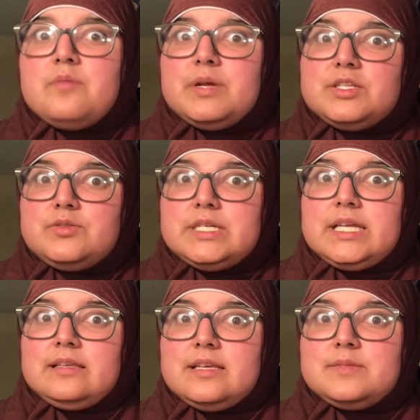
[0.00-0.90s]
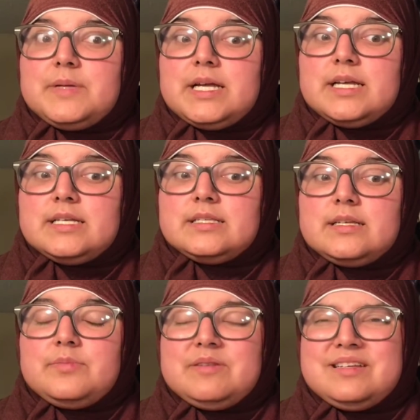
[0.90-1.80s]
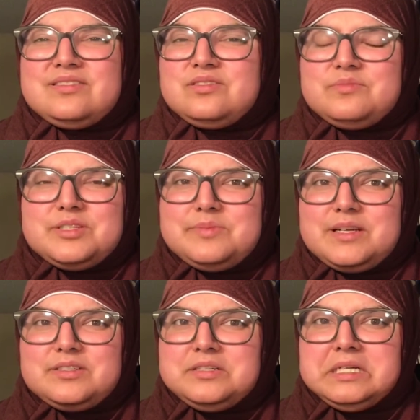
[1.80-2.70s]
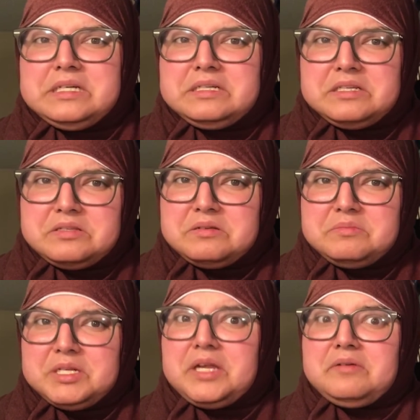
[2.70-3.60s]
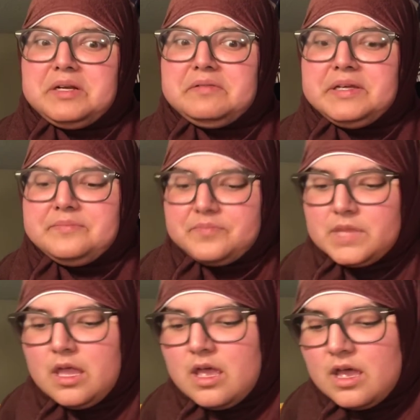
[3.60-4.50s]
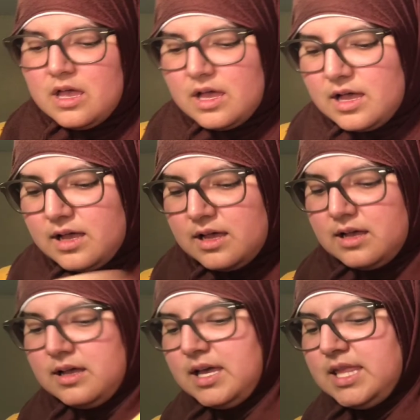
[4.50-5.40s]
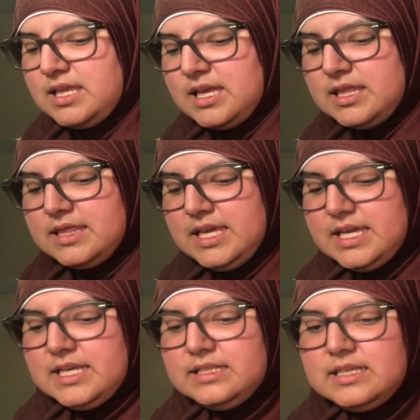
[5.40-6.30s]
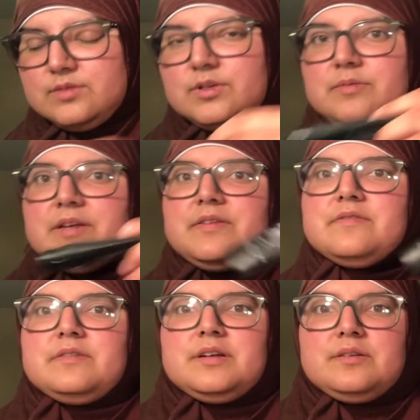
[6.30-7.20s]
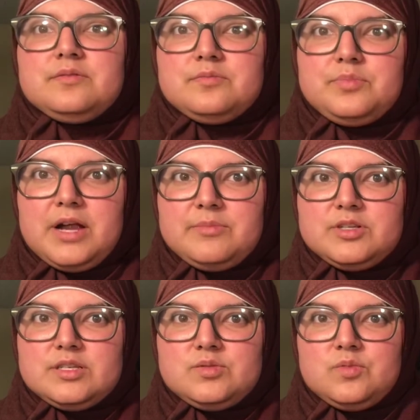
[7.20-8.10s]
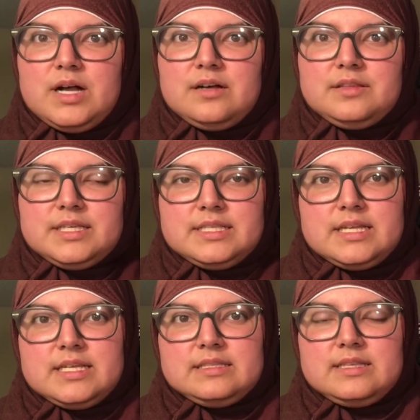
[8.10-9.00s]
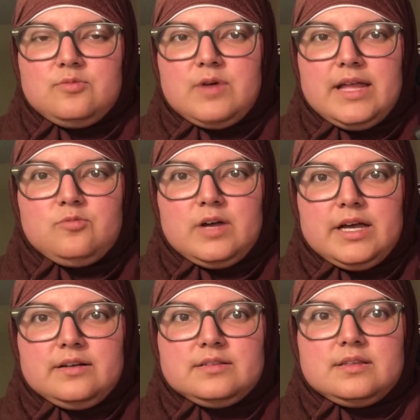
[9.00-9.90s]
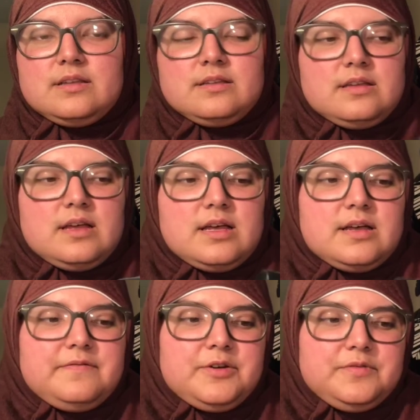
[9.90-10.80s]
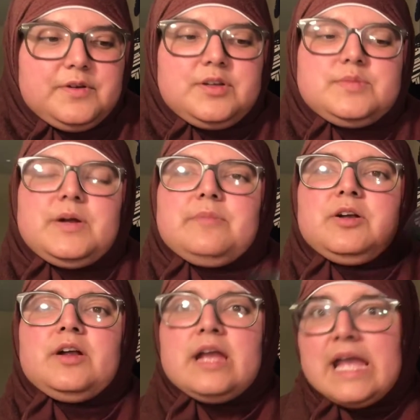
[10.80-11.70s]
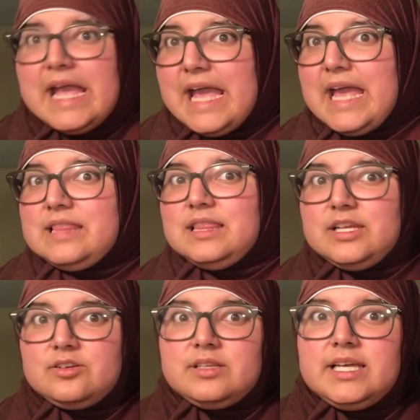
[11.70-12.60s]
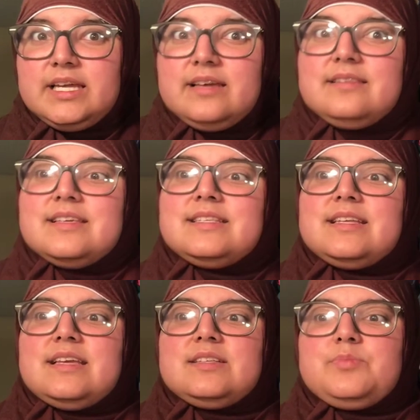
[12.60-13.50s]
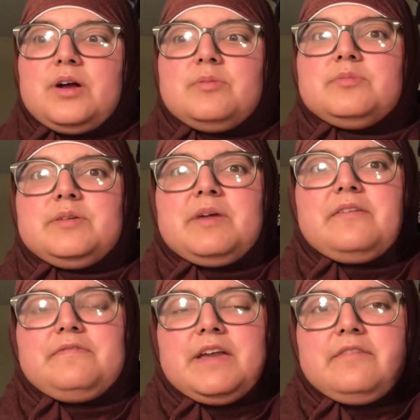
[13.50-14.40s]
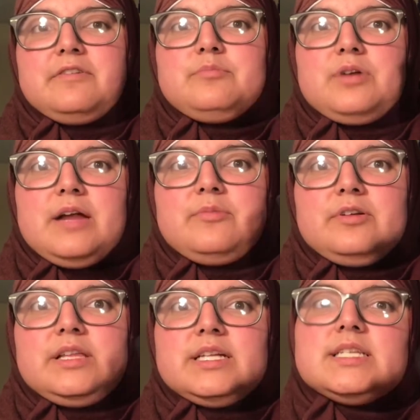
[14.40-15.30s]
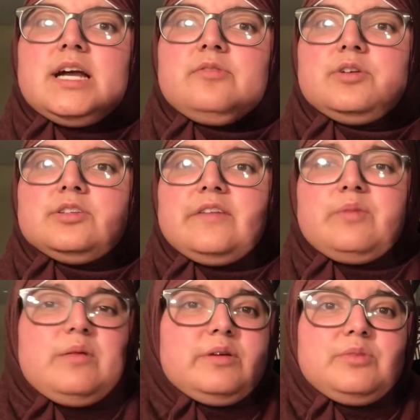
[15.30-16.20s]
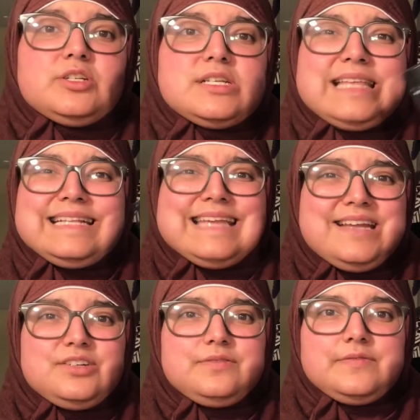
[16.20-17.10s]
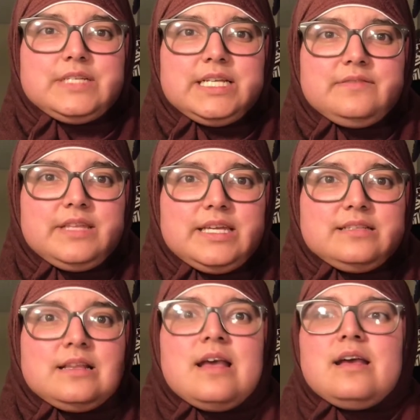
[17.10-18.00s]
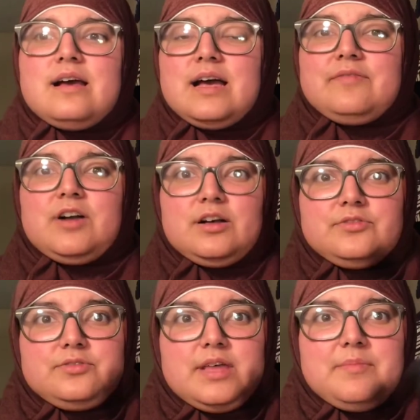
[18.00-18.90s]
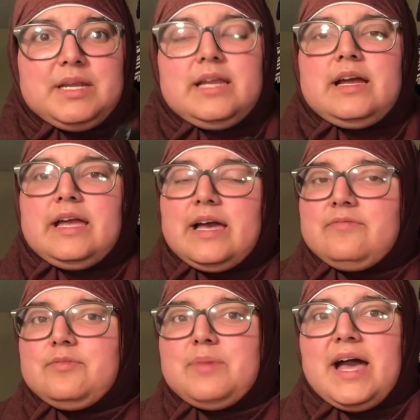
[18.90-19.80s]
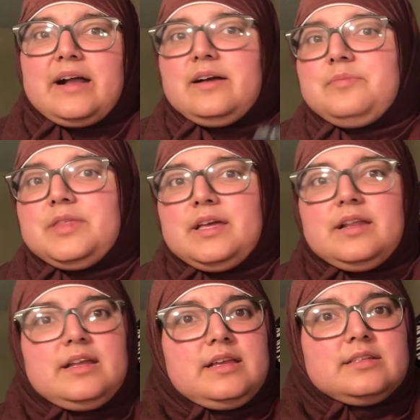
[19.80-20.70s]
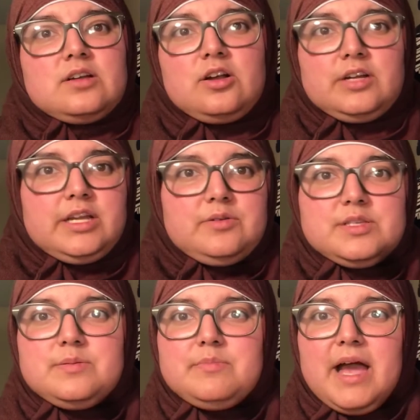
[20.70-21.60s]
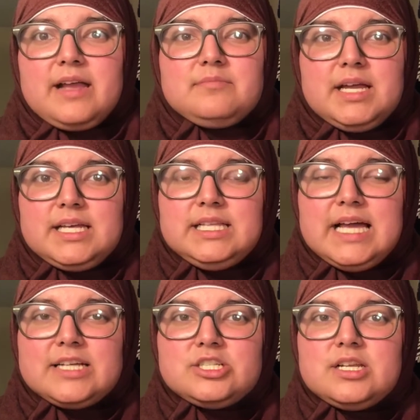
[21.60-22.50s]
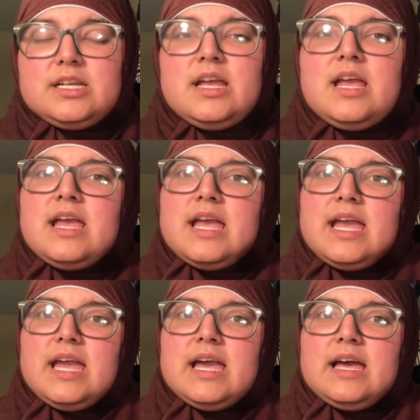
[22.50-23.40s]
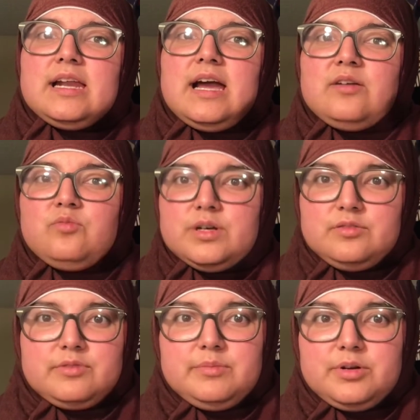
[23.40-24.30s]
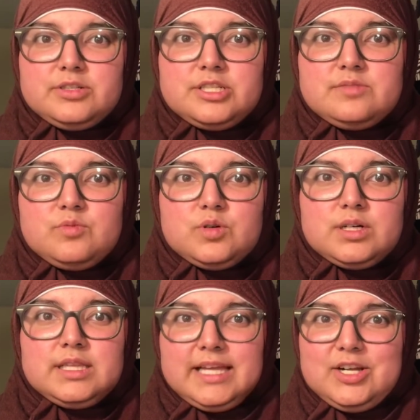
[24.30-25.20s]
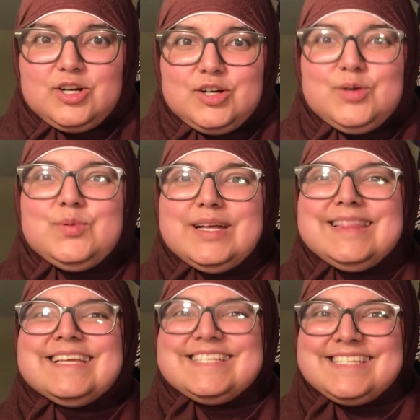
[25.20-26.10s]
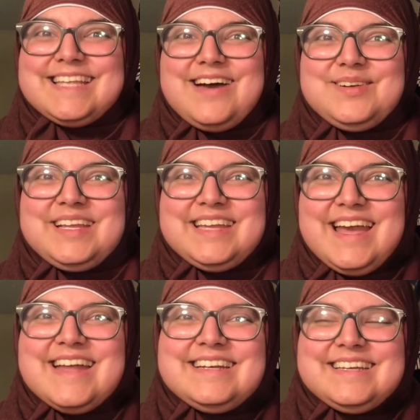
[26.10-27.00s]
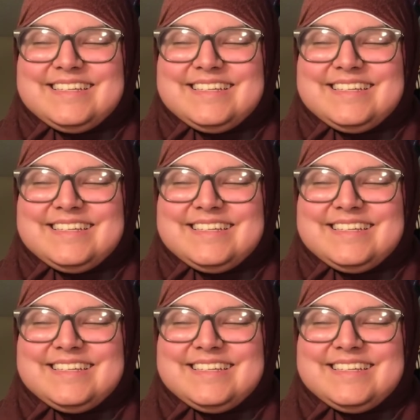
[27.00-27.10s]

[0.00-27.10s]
But it's ridiculous because it probably has so much bacteria on it, so I'm gonna get rid of it. And then this is one of my favorite primers as well. This is the Wet n Wild Photo Focus Primer, and literally this is probably my favorite primer in the entire world. I've probably purchased like 10 or 15 of these. I've gone through that many. I have a backup that is already going to be back in my collection, and I will repurchase more later when this is out again.